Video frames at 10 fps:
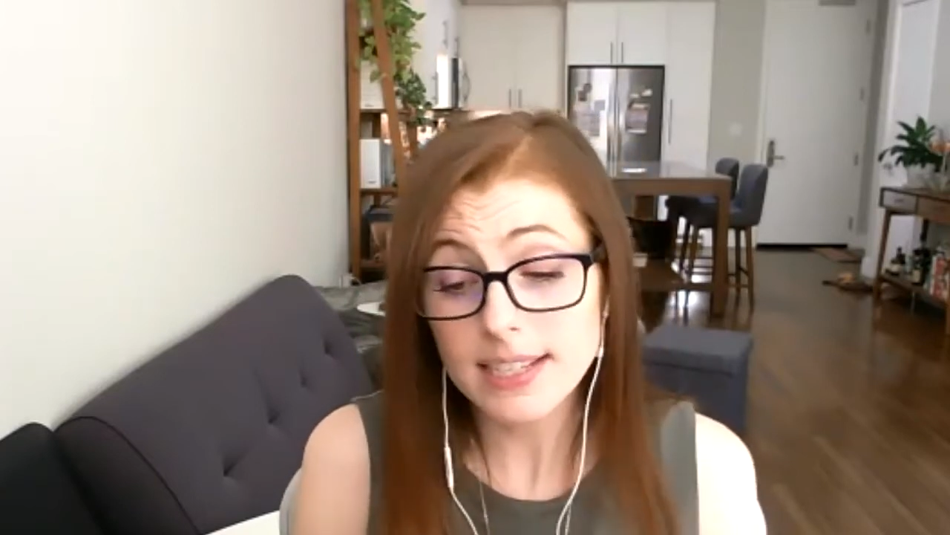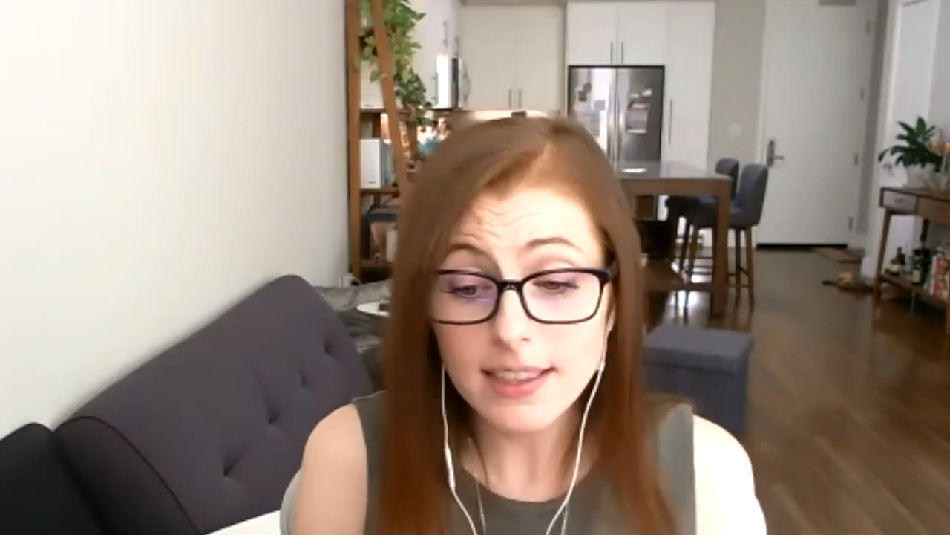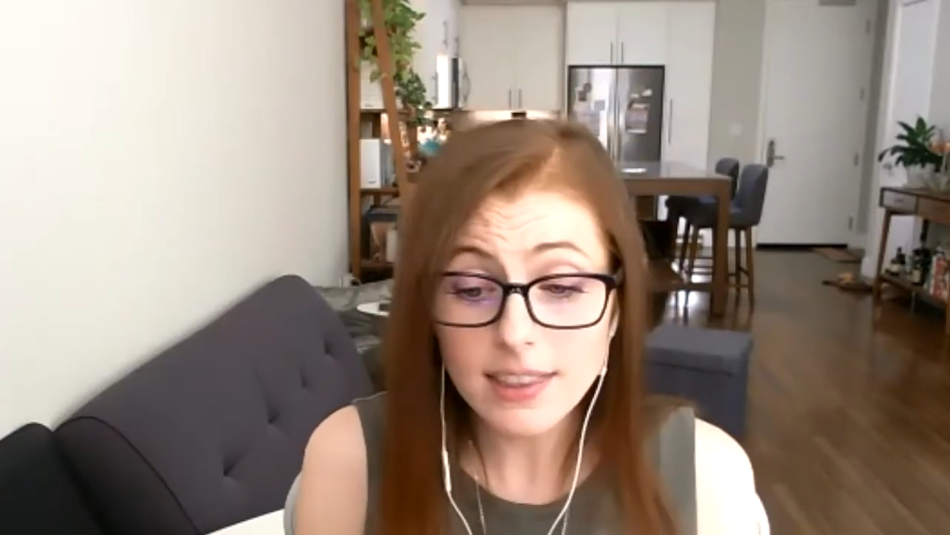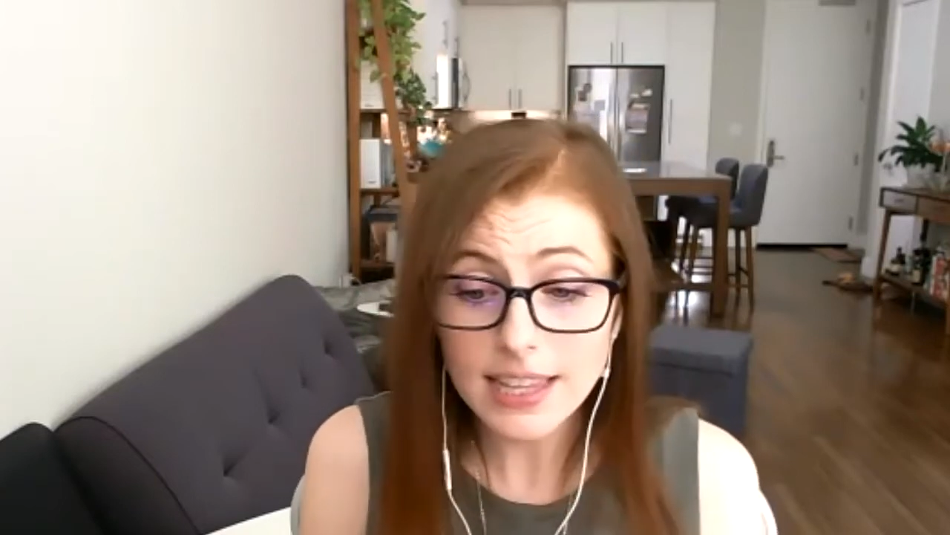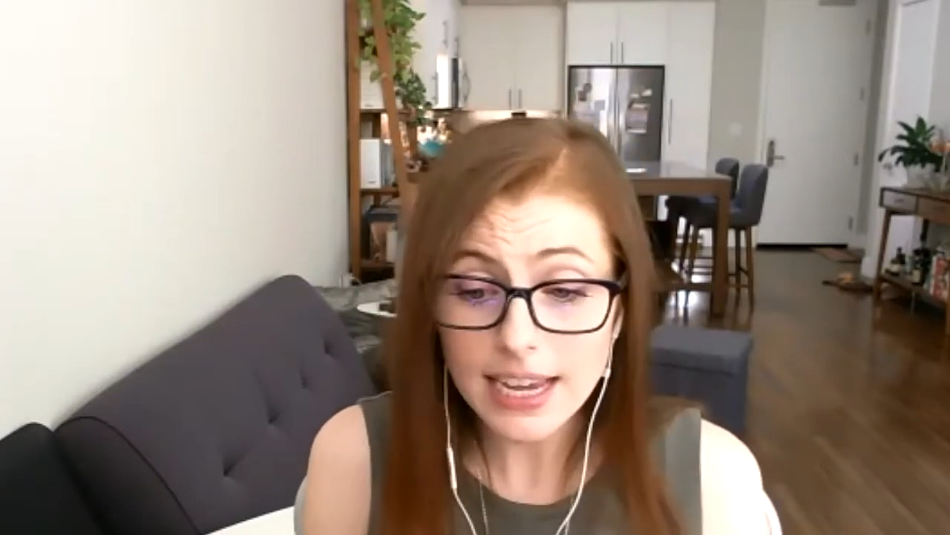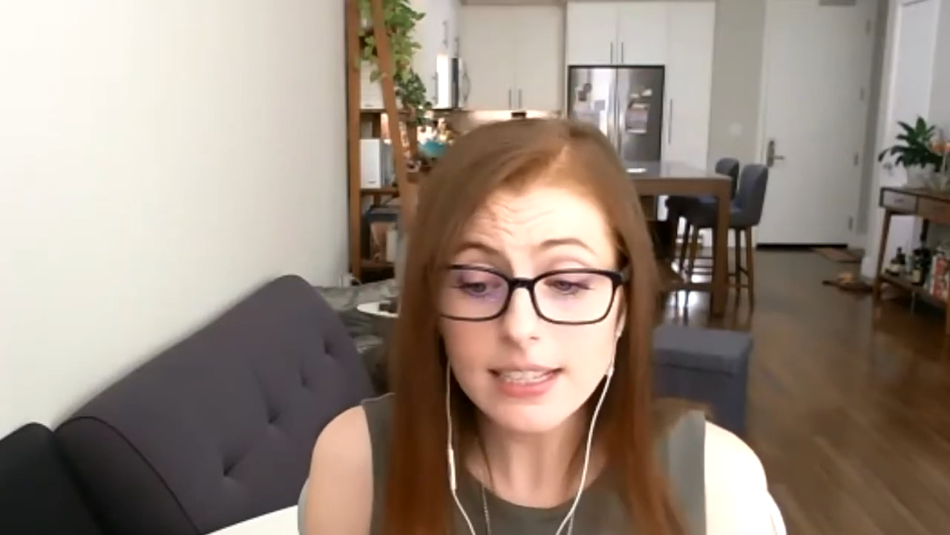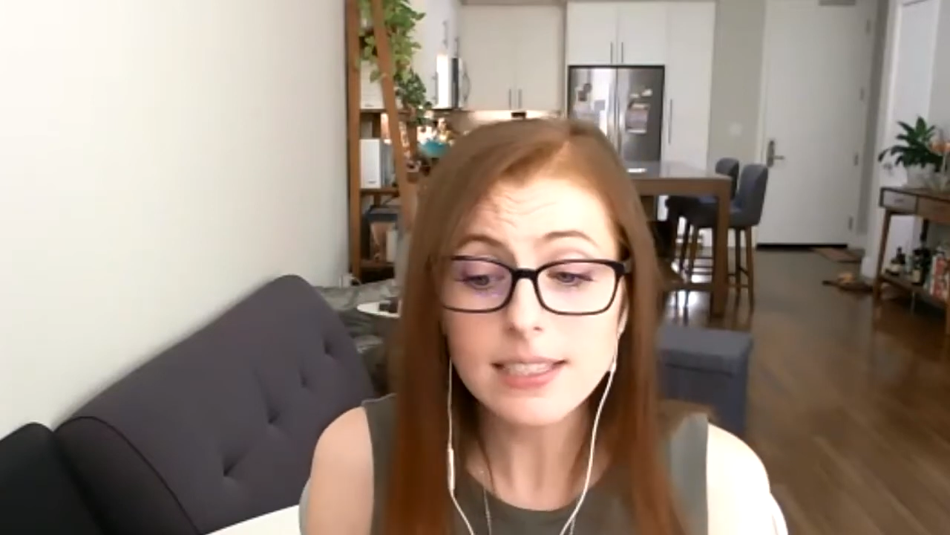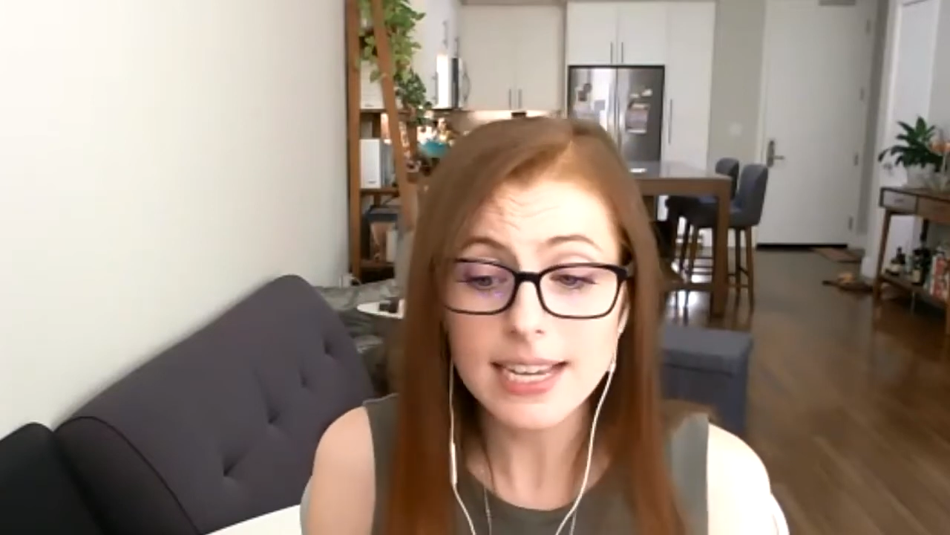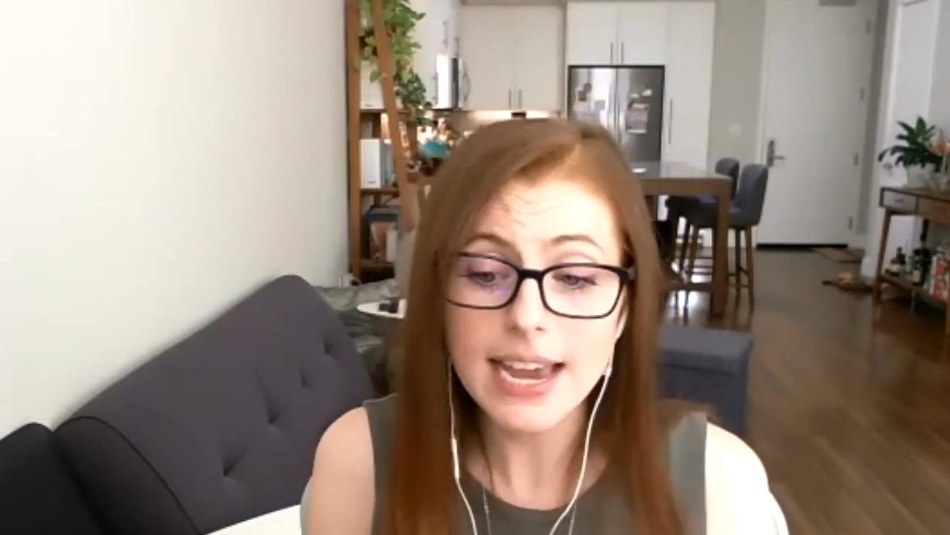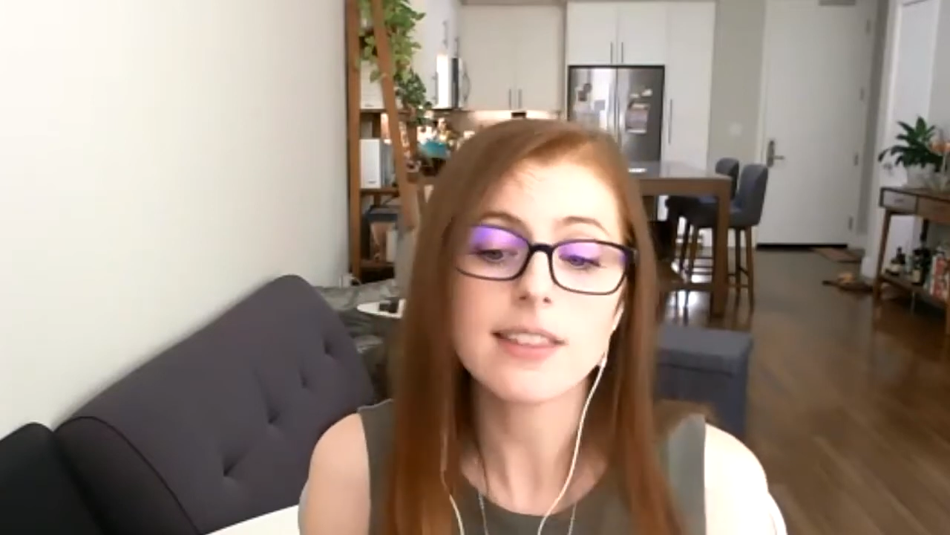Things
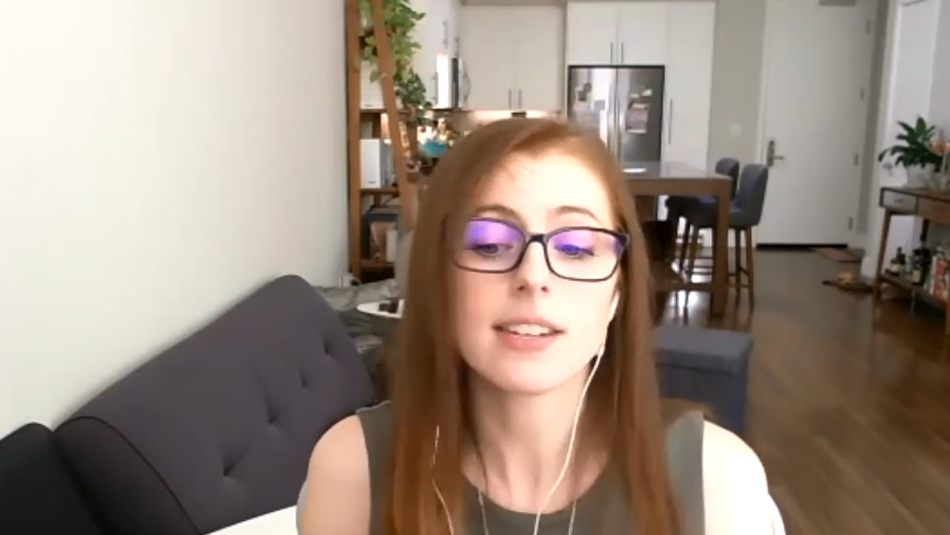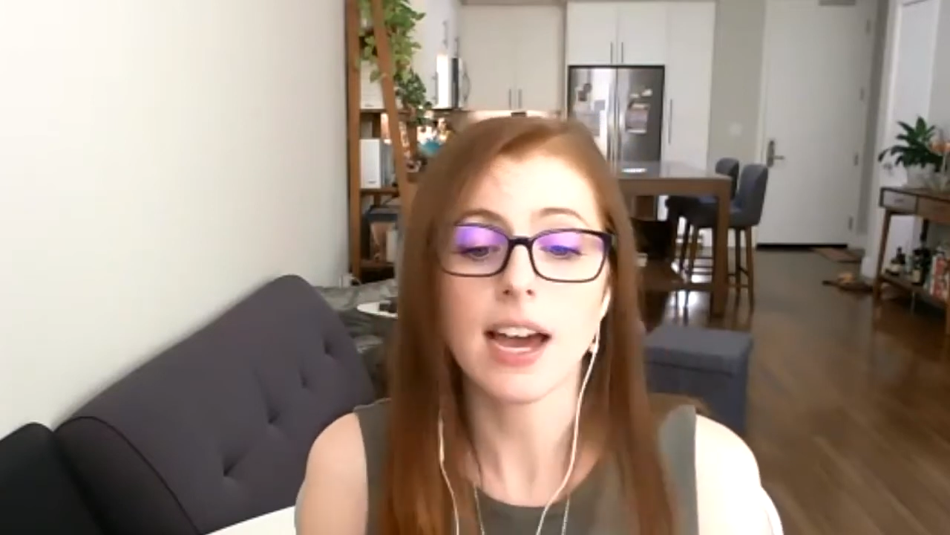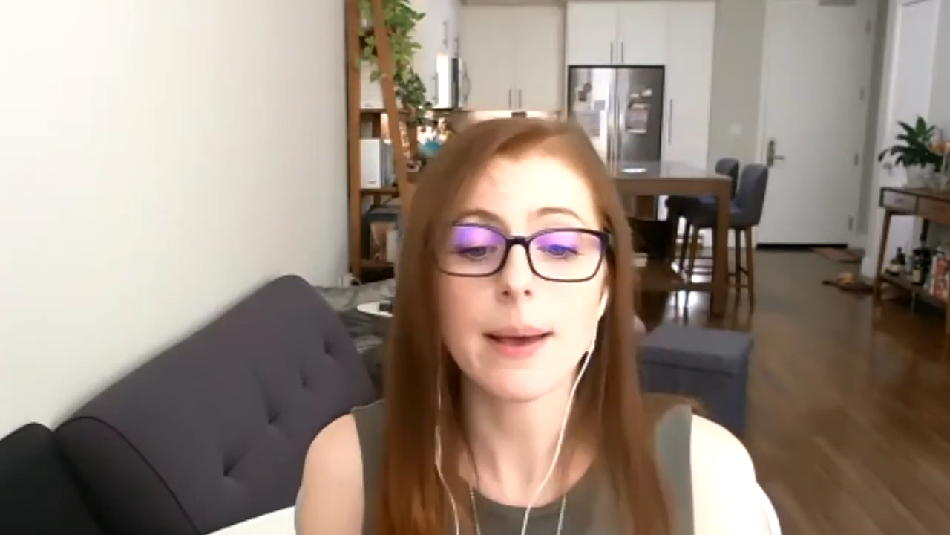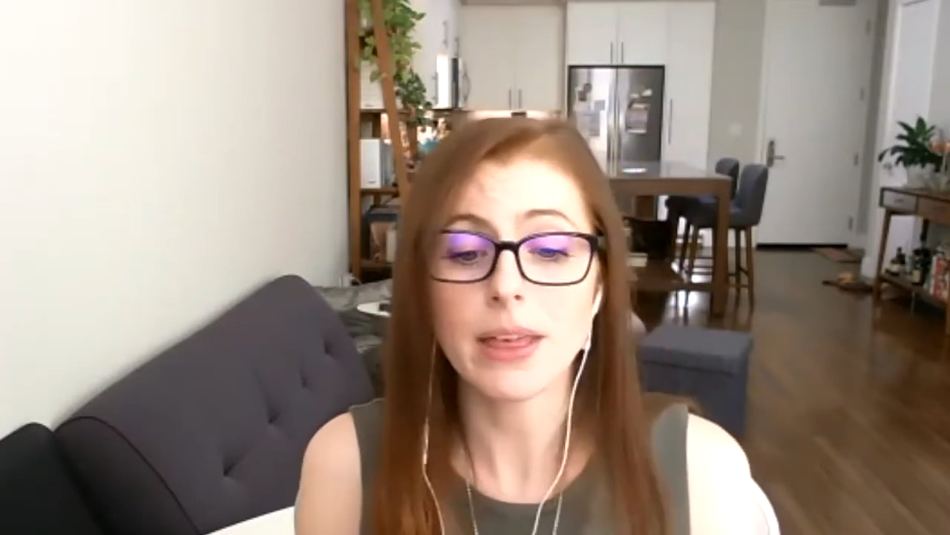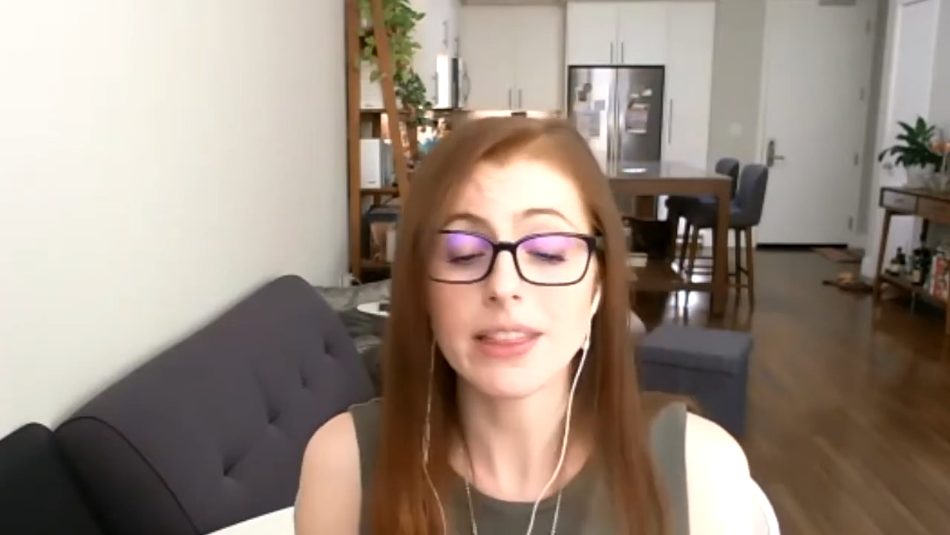take the time that